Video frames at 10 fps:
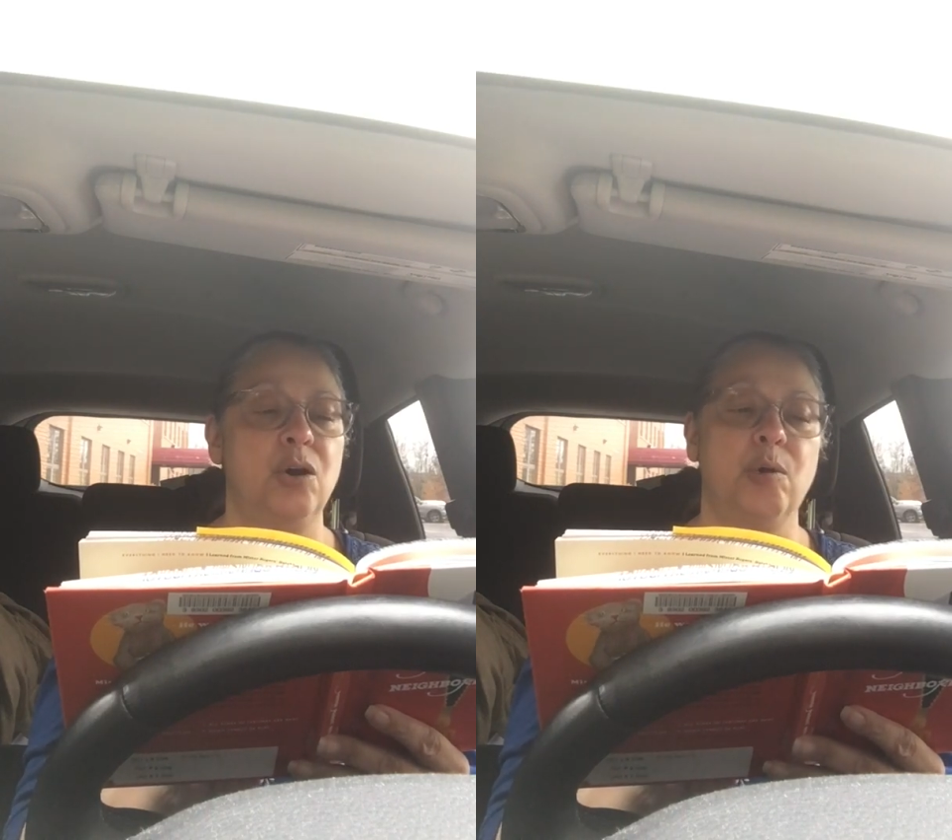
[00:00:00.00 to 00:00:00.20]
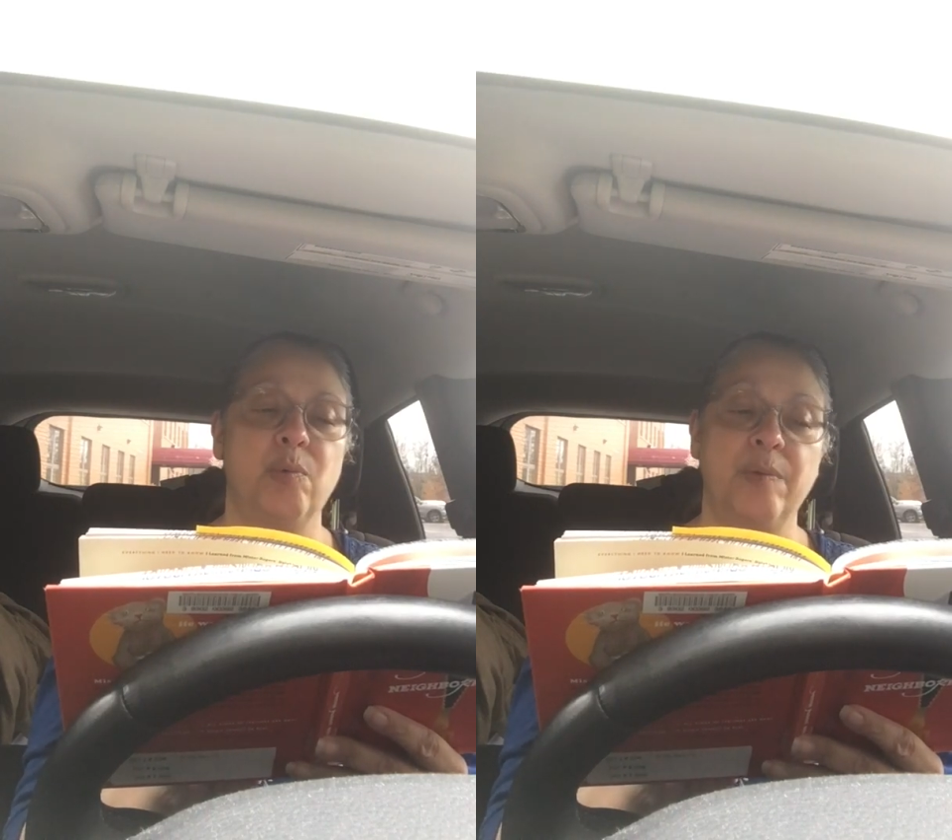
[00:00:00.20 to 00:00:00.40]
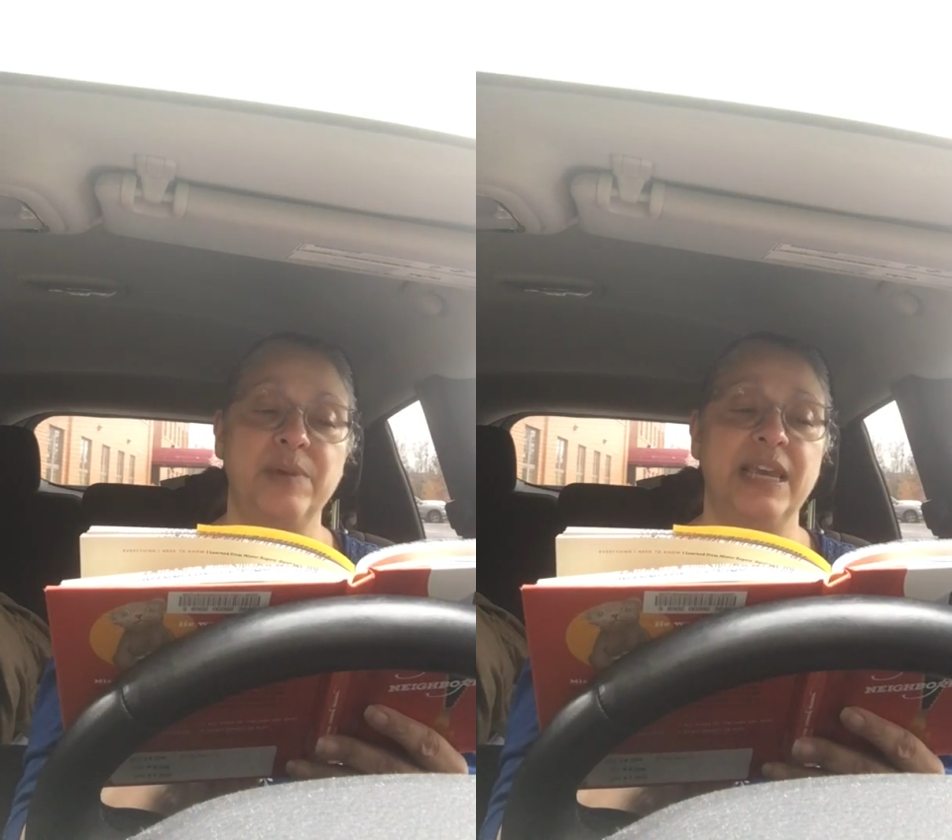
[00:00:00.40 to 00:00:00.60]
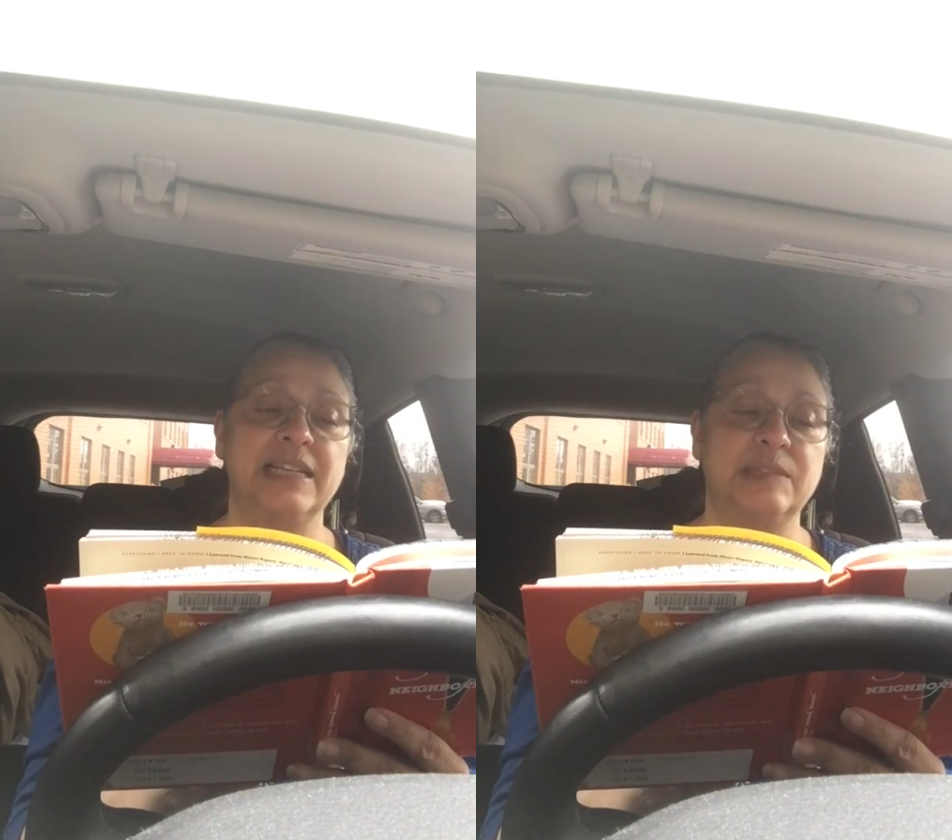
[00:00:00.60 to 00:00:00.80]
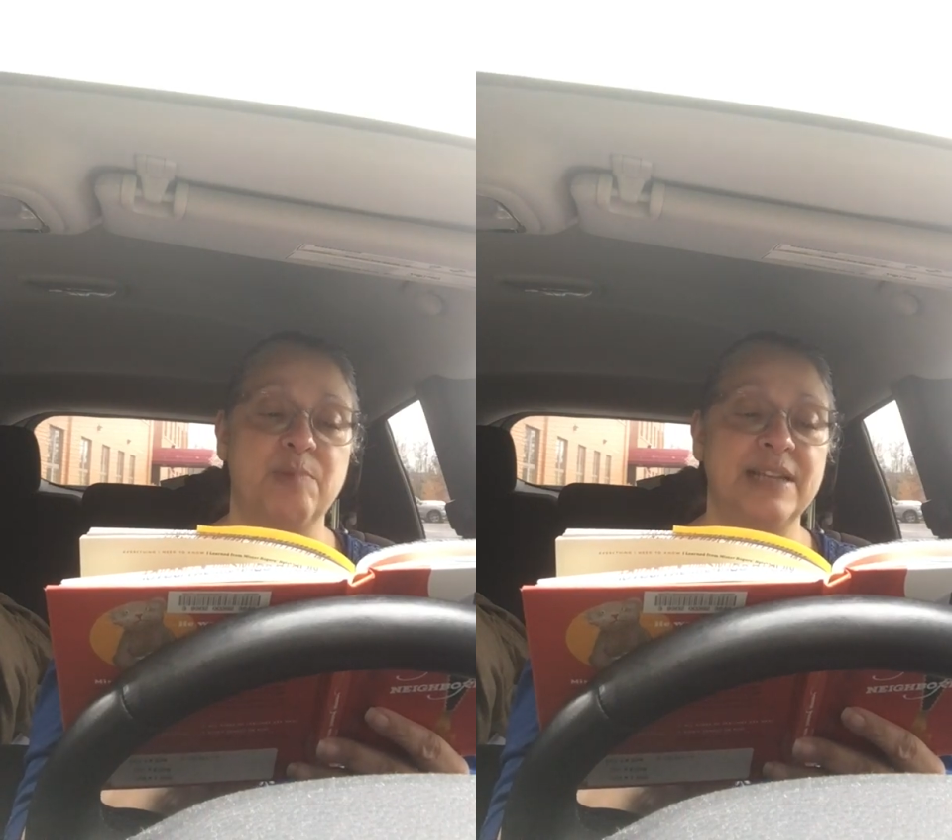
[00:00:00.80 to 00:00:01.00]
or when we
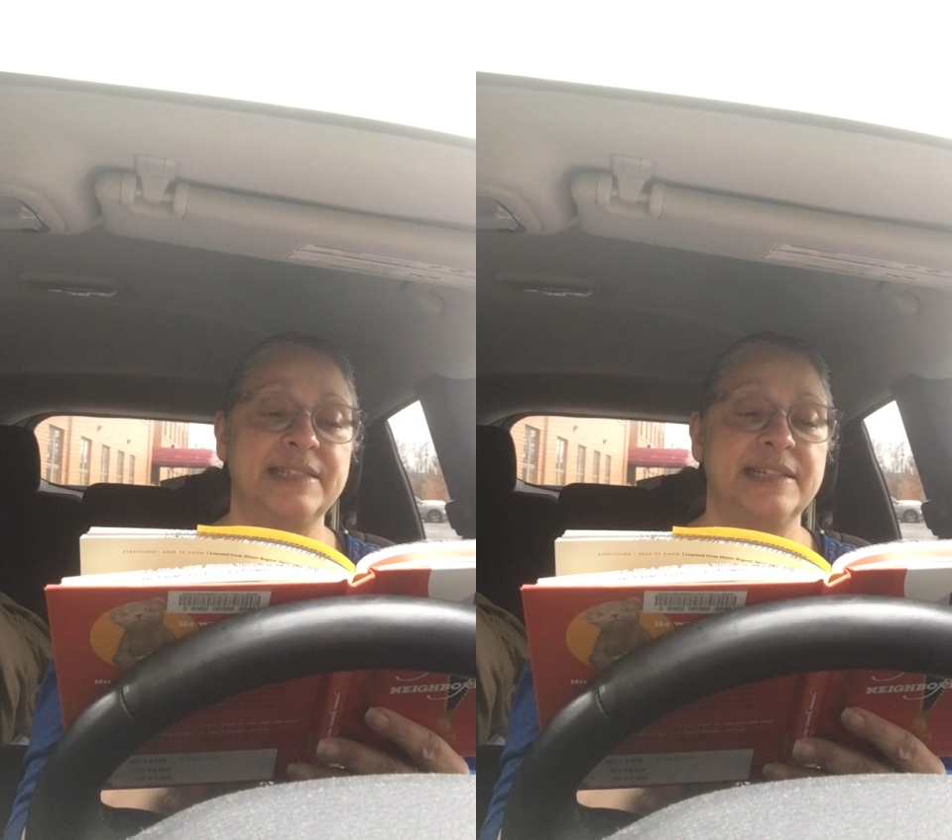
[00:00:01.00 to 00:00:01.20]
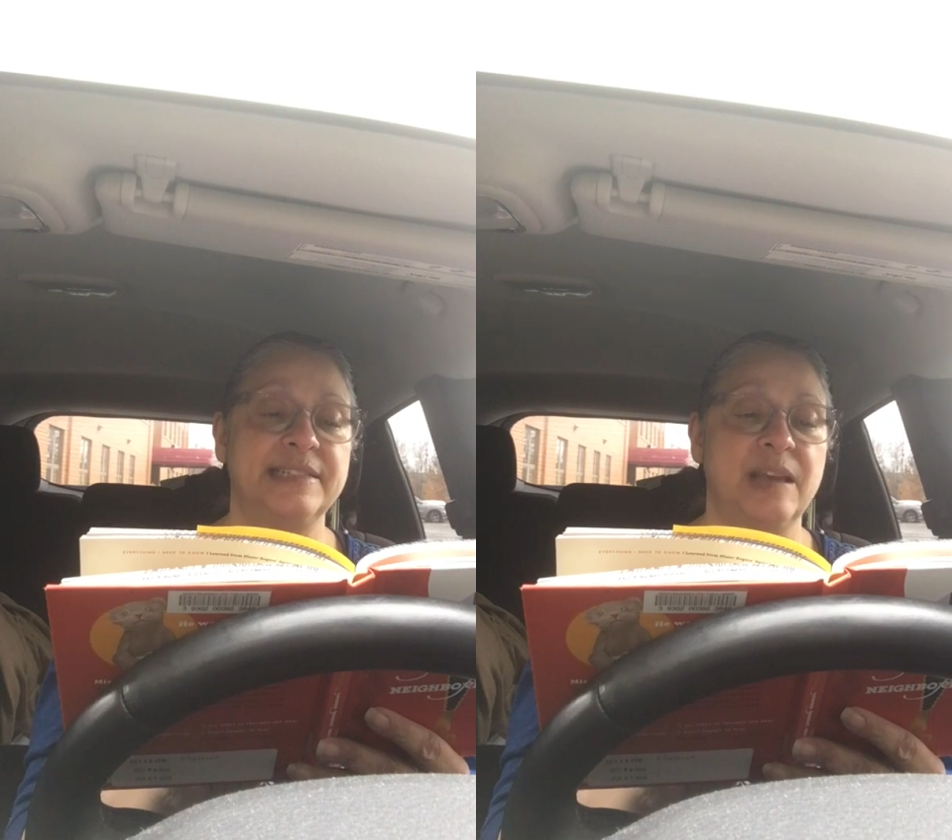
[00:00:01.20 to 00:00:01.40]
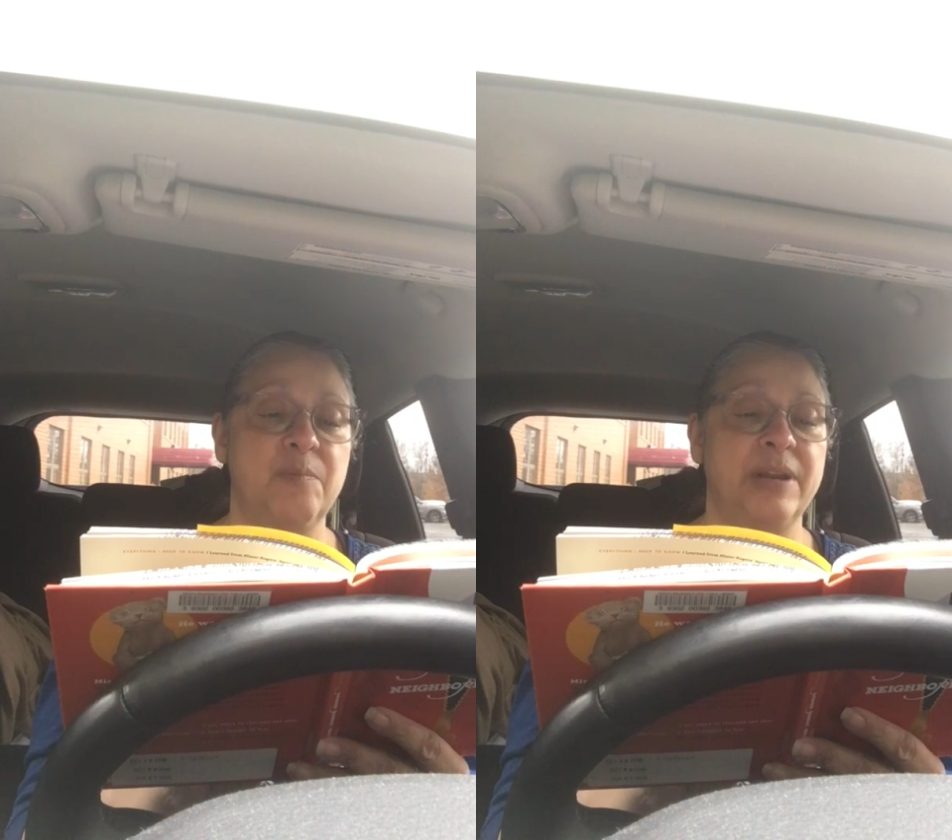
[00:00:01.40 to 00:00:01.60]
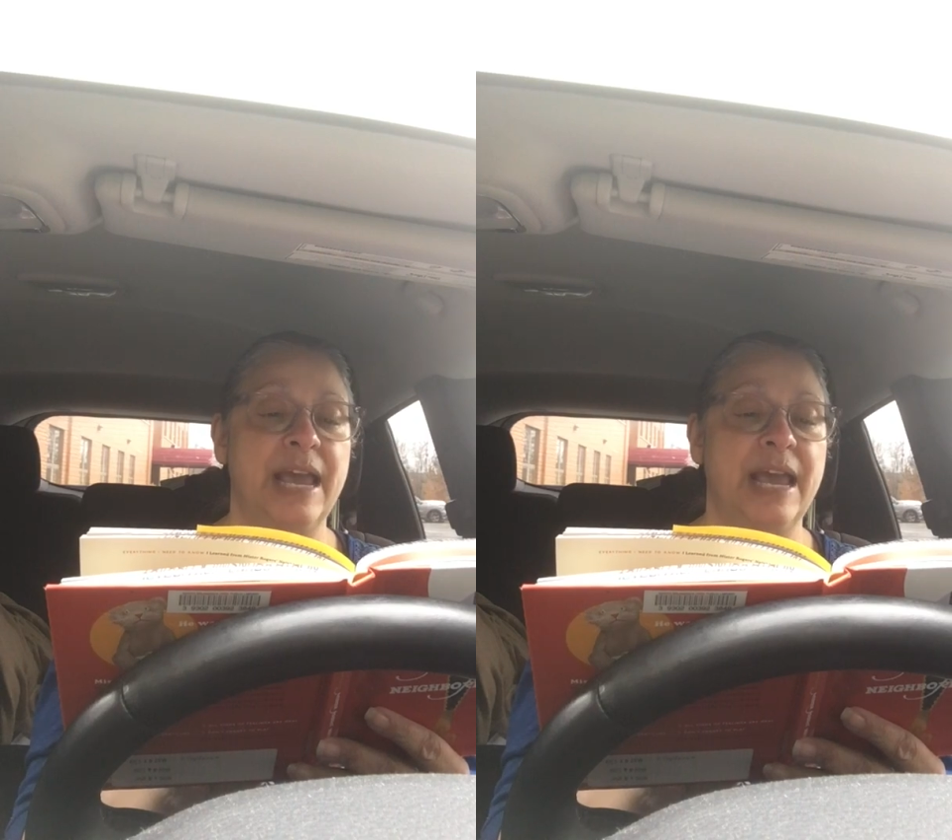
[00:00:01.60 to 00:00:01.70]
express to someone